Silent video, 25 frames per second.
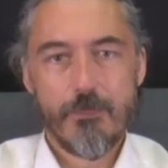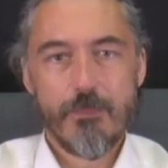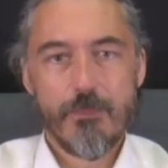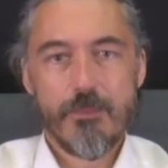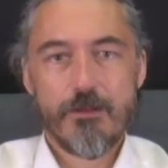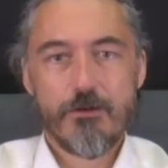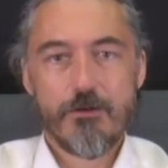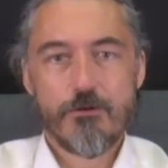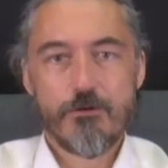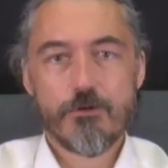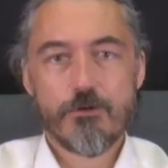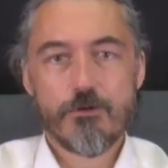
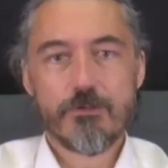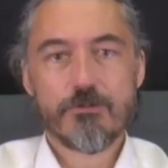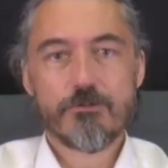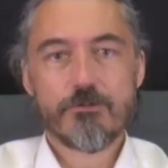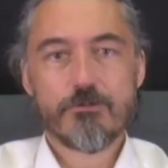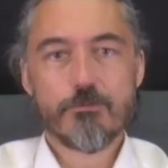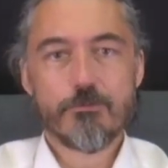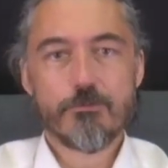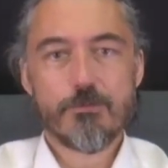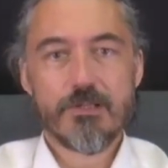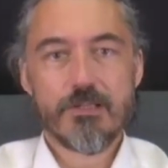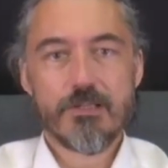in order
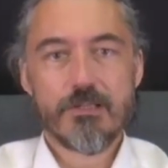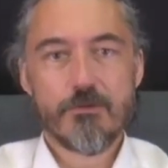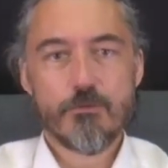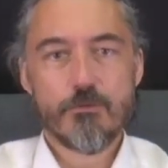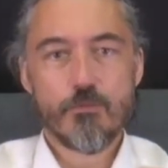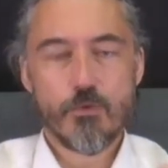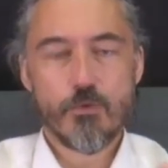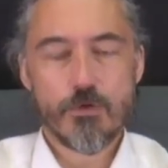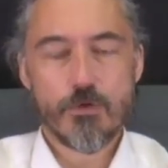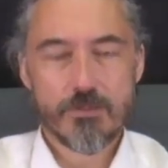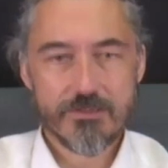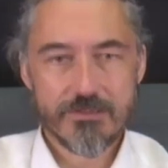to be the
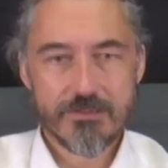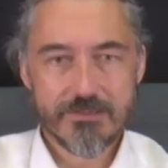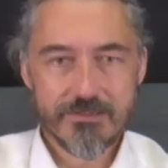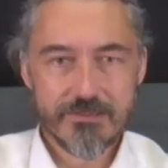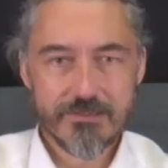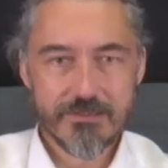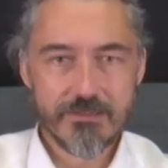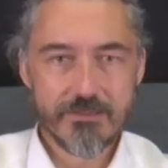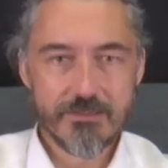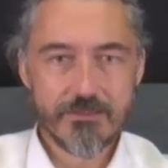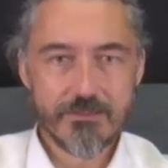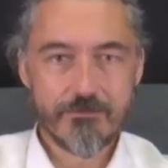ones
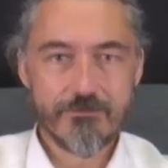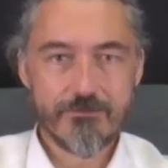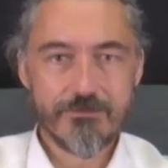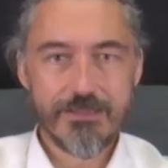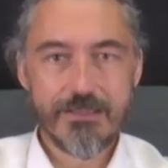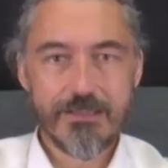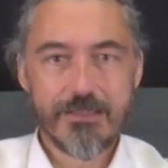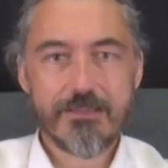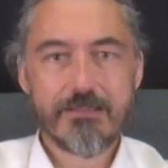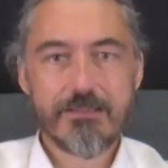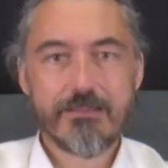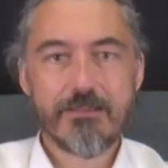that are
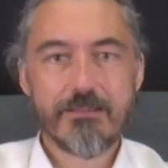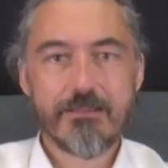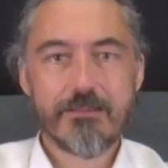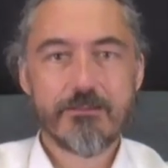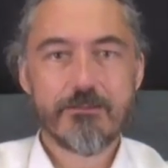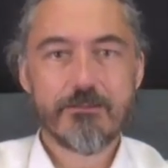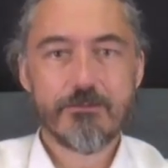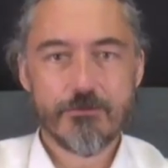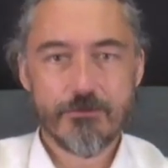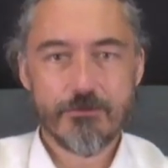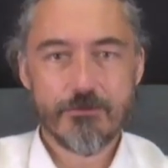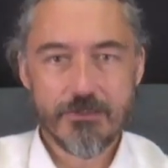
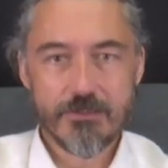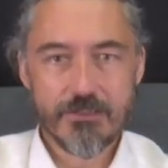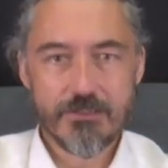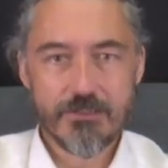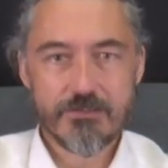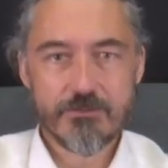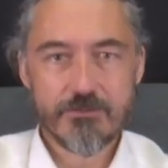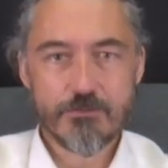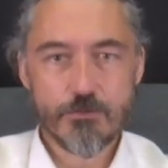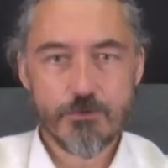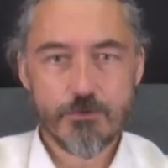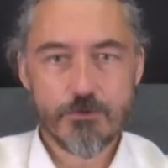relating to
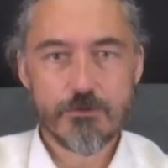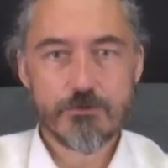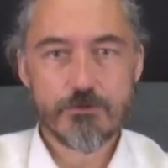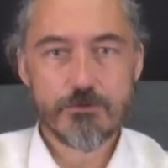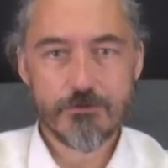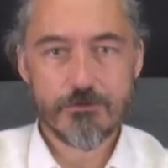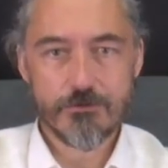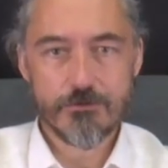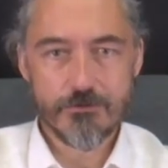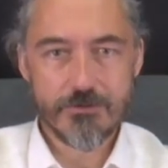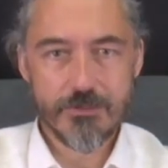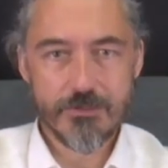this
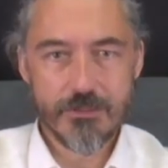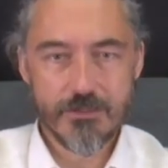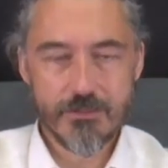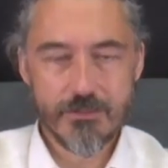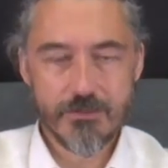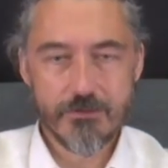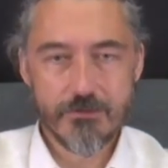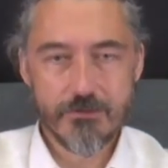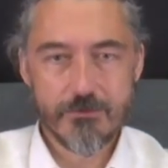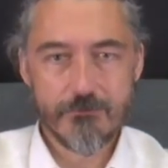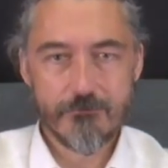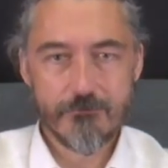world today.